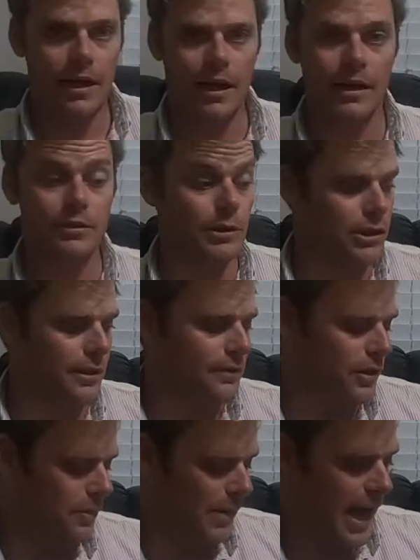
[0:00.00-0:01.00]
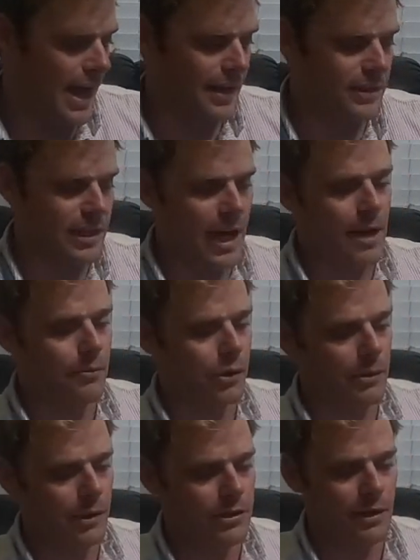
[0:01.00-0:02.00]
As we shift to the back, it's got
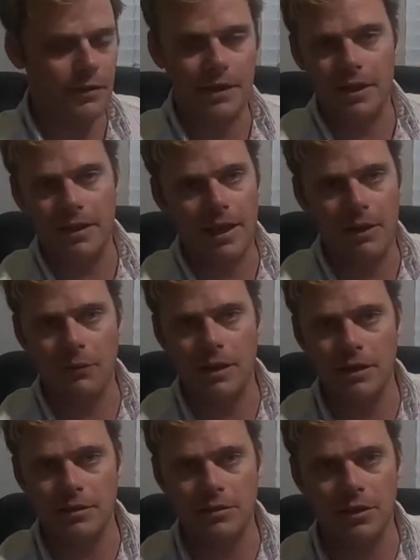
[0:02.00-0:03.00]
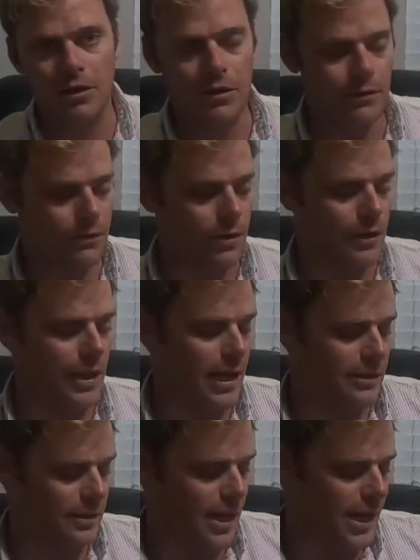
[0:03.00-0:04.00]
pretty much everything that we saw over on
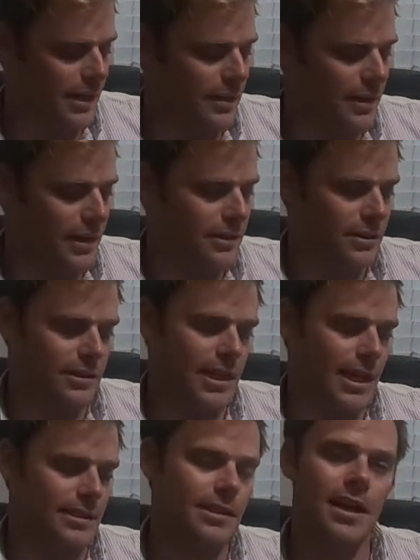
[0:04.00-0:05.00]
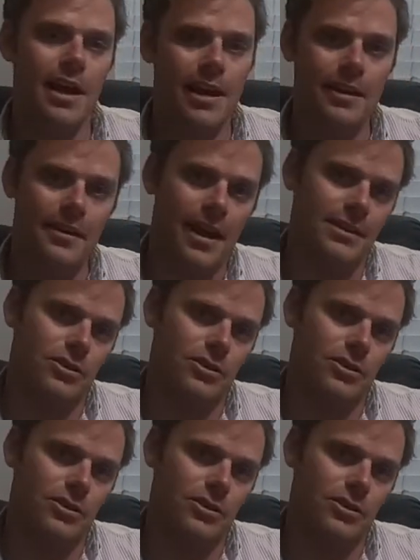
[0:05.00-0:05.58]
that side, just has nice